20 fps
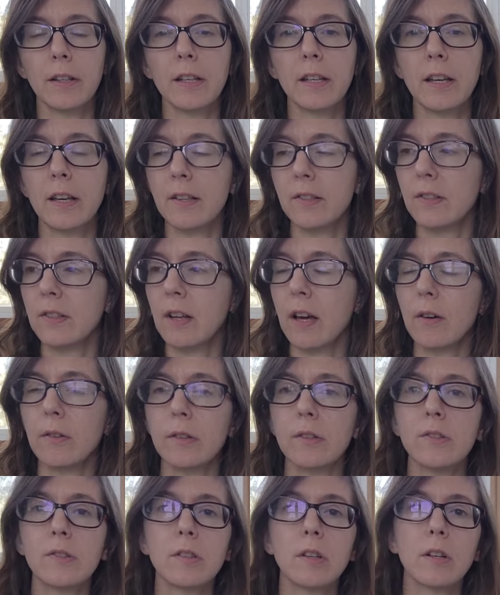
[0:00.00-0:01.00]
He heads down
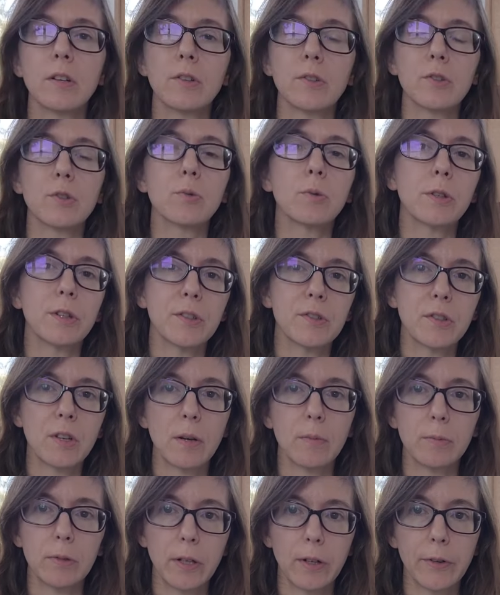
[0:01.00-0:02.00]
the stairs toward his
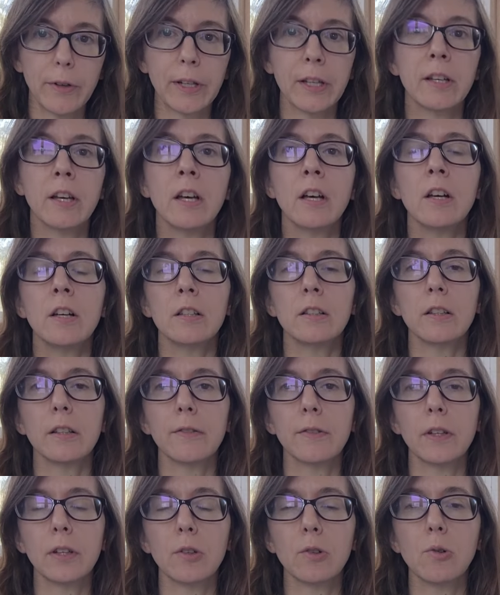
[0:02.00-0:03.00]
temporary
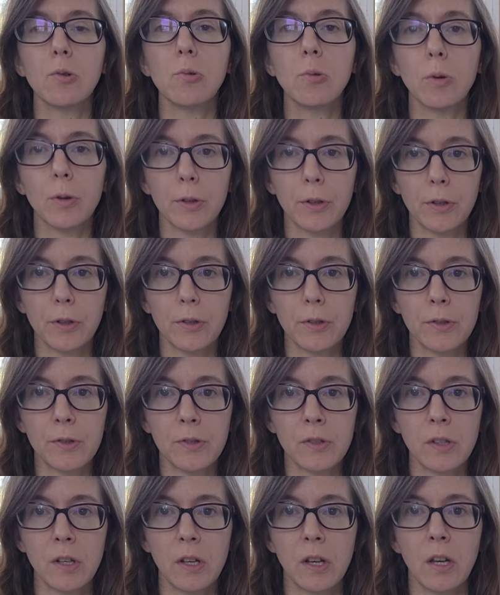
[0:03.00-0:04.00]
living
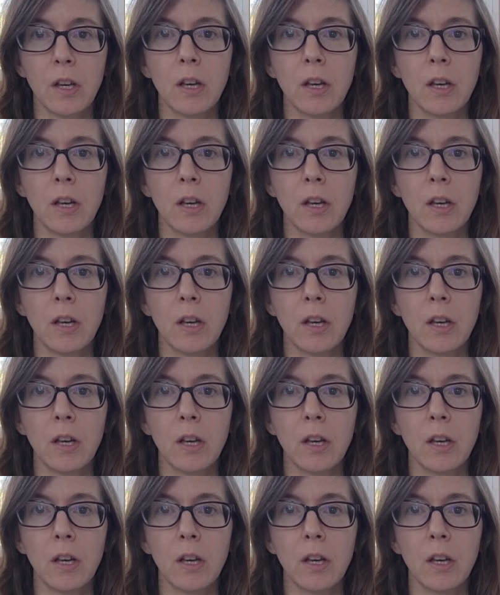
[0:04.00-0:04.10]
quarters.